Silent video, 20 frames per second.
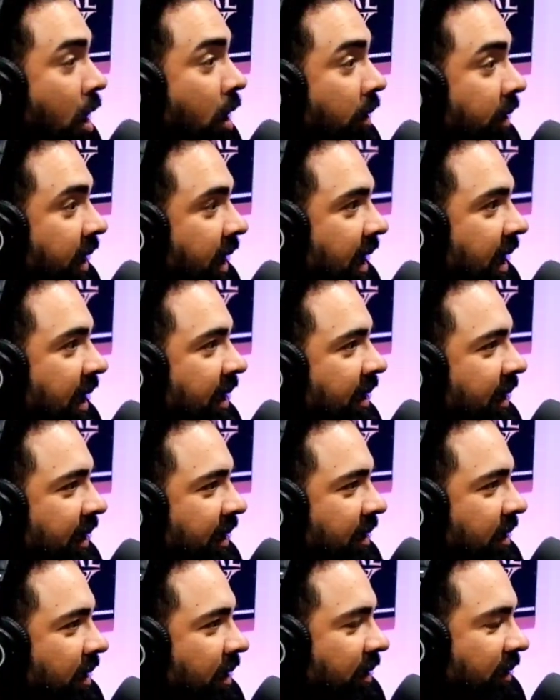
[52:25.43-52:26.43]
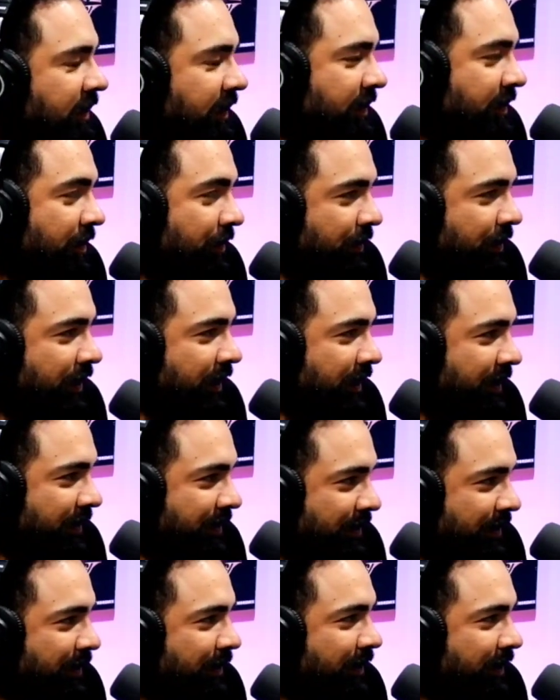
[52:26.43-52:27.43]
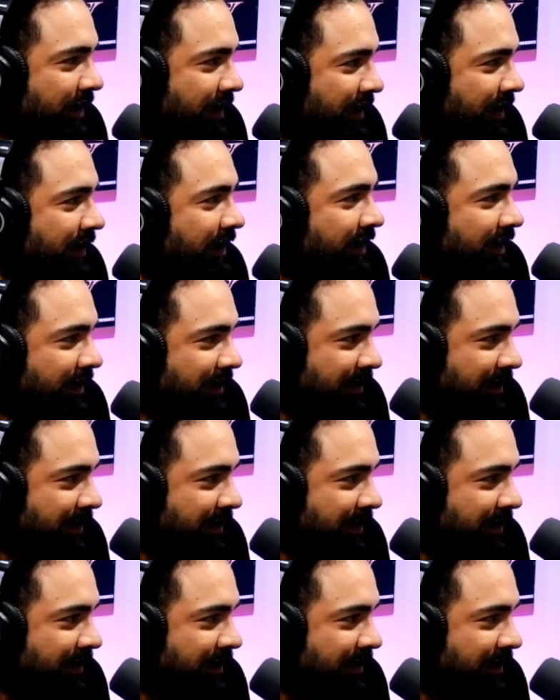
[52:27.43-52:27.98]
Oh, yeah, they eat dogs over there. So.